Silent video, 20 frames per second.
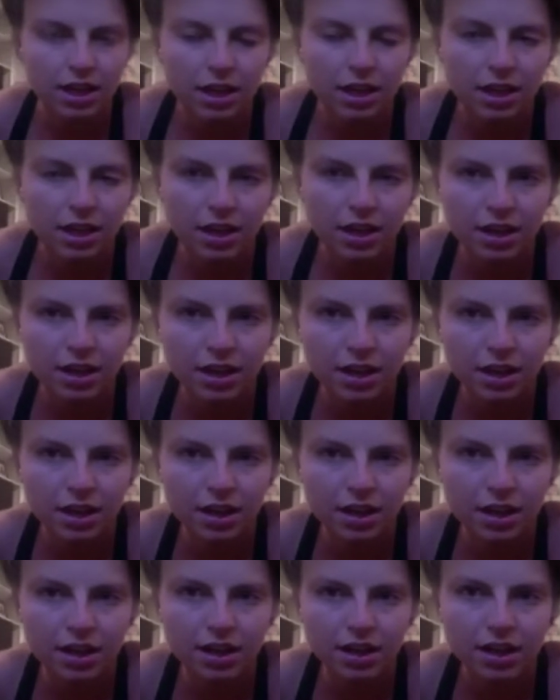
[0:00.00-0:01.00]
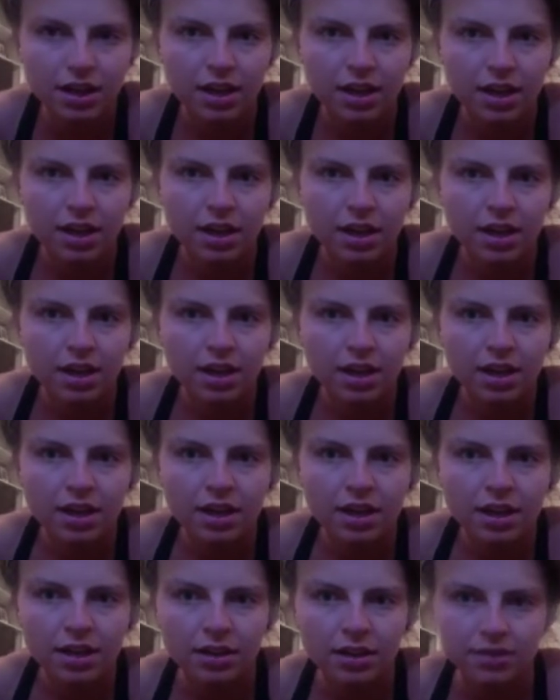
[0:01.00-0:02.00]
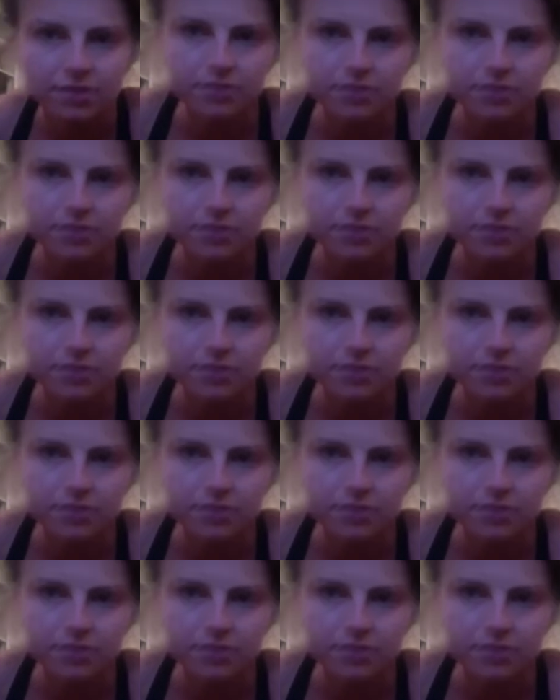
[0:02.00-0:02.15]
(not speaking)